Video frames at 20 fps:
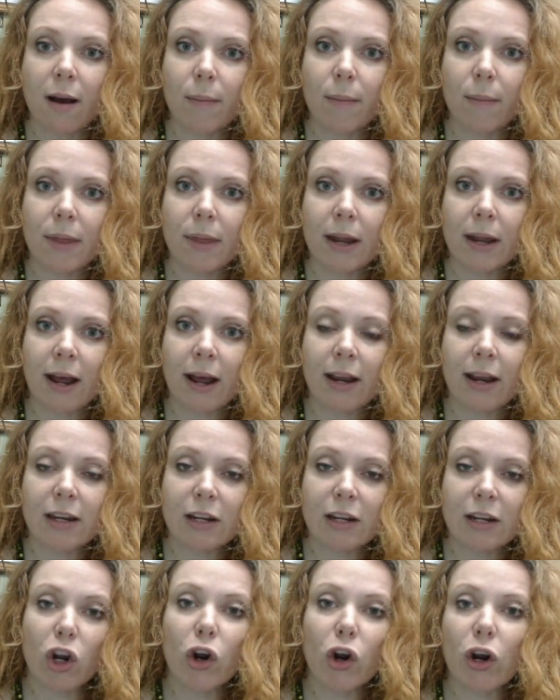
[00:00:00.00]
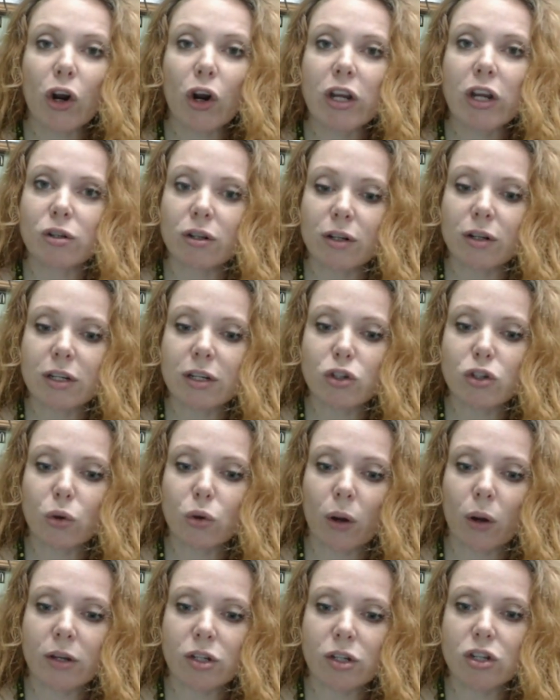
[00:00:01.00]
then I'd encourage you
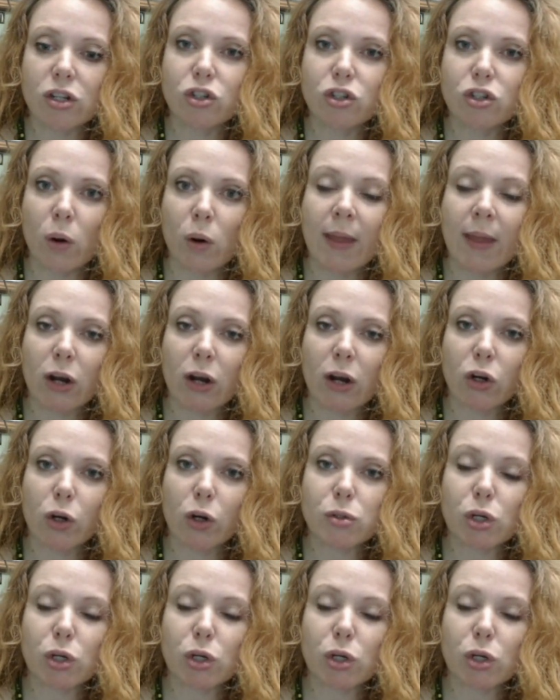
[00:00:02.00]
to join that group.